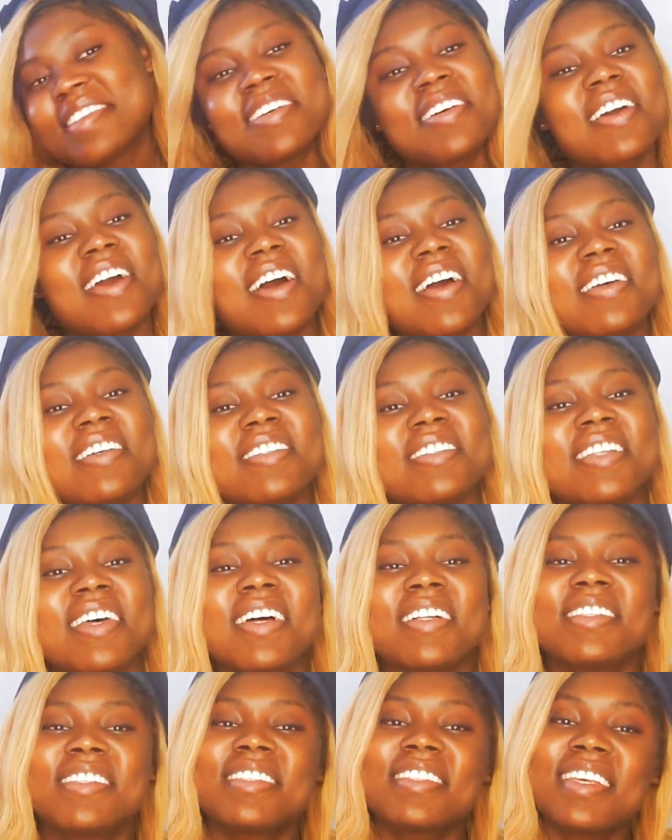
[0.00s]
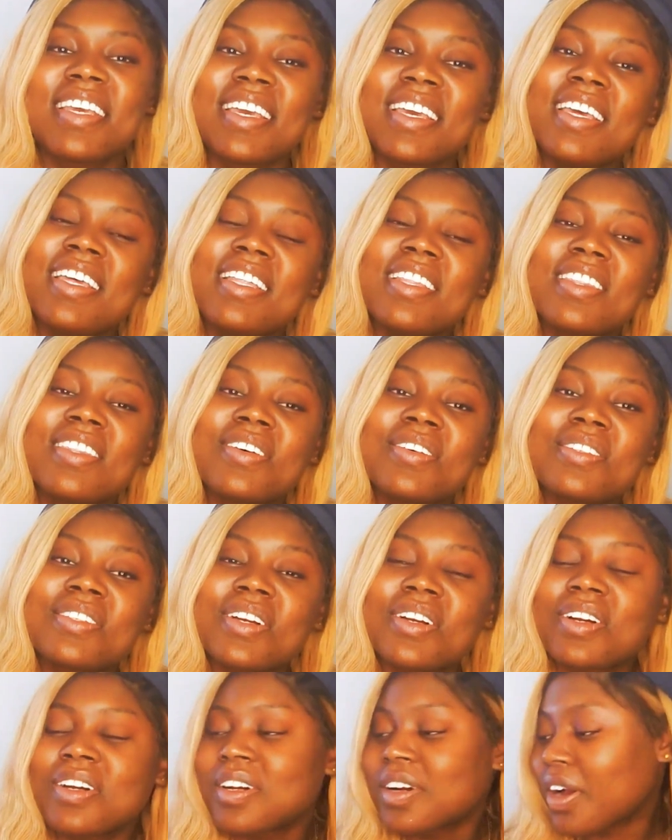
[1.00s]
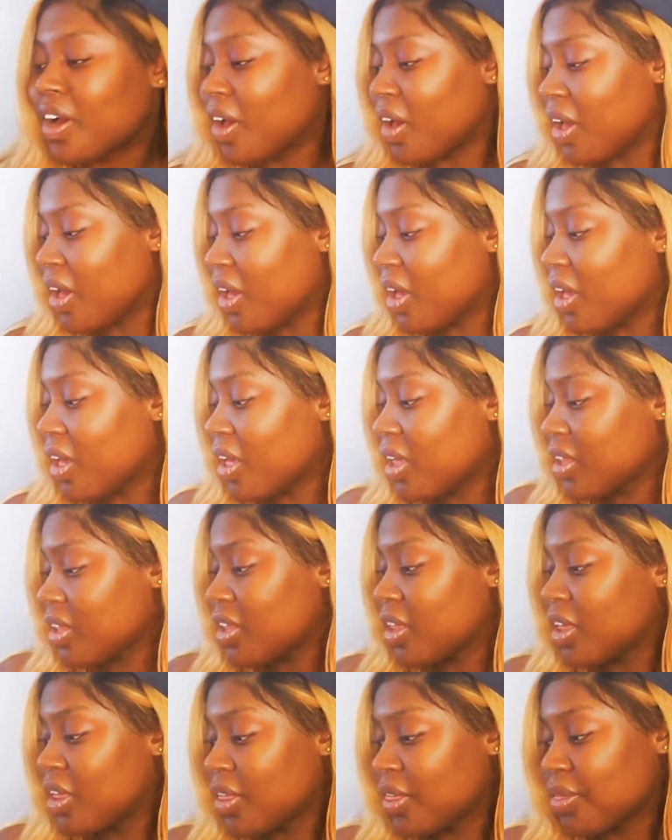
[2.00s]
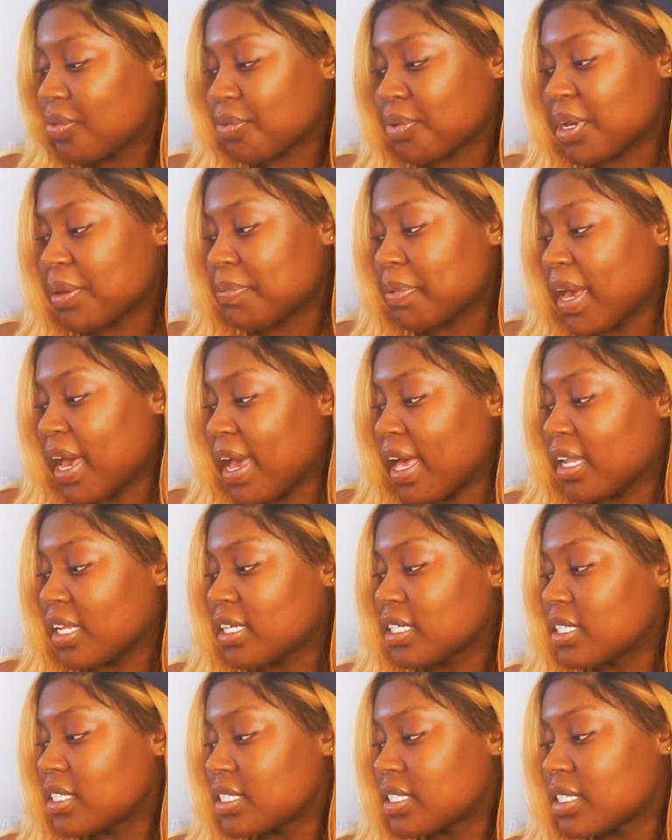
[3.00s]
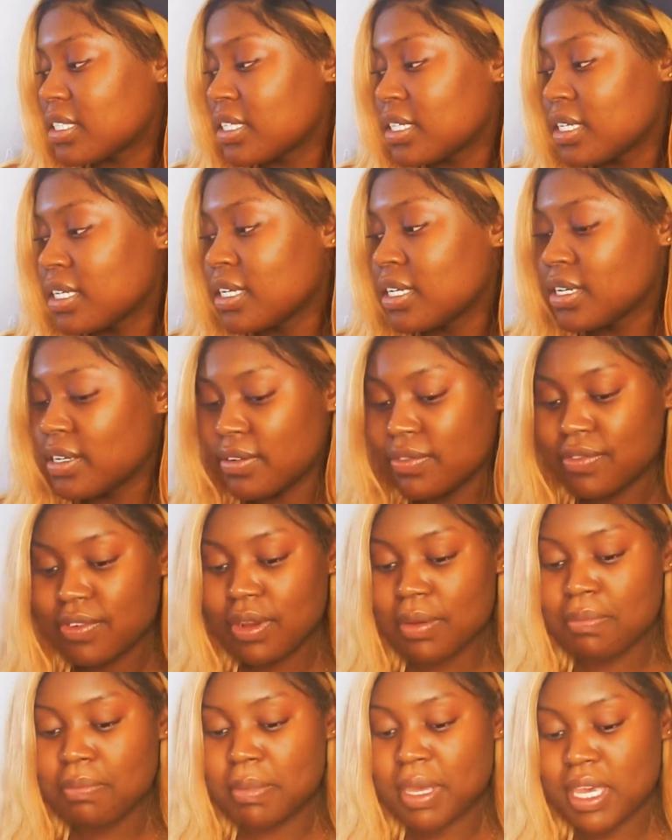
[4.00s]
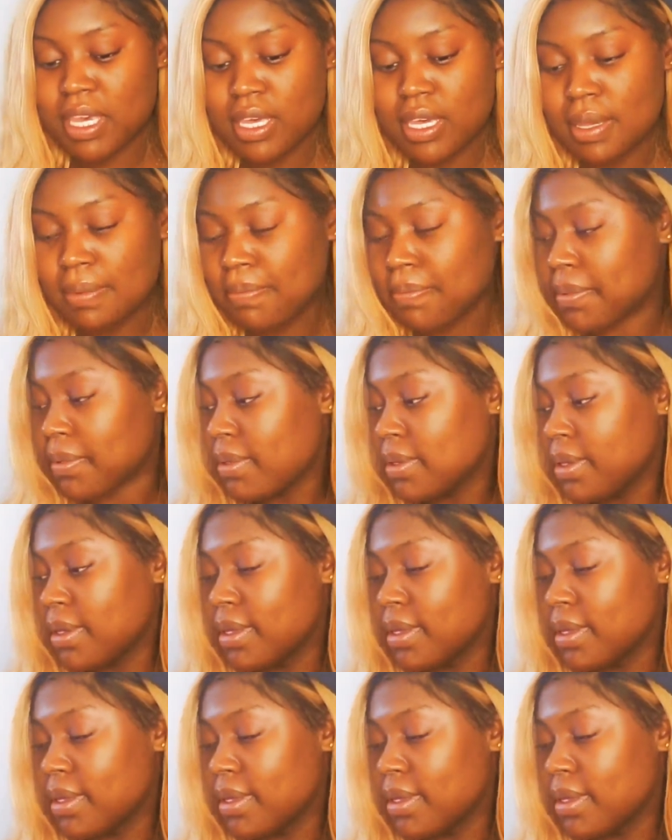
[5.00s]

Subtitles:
So guys, that's it. Those are all 3 palettes from Makeup